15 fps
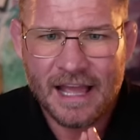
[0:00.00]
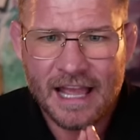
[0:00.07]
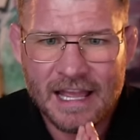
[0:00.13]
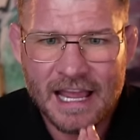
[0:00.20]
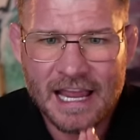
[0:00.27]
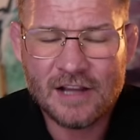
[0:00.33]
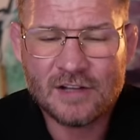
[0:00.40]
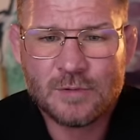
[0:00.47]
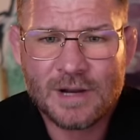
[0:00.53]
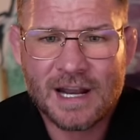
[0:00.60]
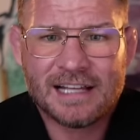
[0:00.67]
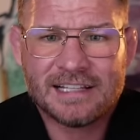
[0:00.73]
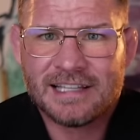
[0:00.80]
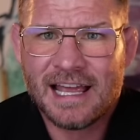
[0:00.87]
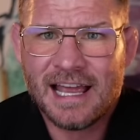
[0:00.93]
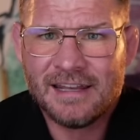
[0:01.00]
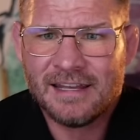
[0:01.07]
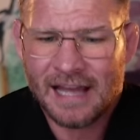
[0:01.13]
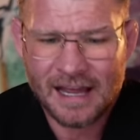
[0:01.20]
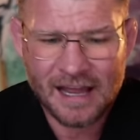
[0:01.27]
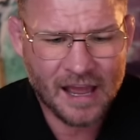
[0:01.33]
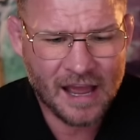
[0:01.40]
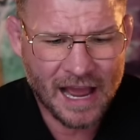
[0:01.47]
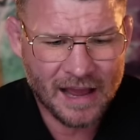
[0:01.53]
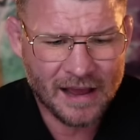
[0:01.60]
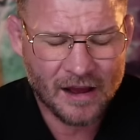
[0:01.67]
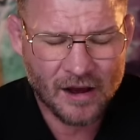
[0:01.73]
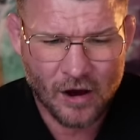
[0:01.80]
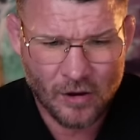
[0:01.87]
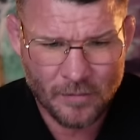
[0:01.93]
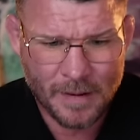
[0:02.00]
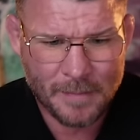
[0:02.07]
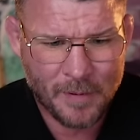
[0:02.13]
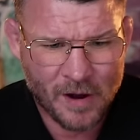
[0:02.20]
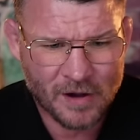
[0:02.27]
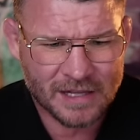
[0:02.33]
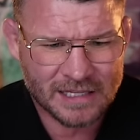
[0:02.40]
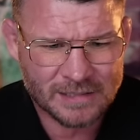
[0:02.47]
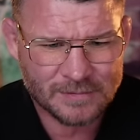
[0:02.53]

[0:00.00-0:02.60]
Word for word: Here's what I said uh, I, on my podcast.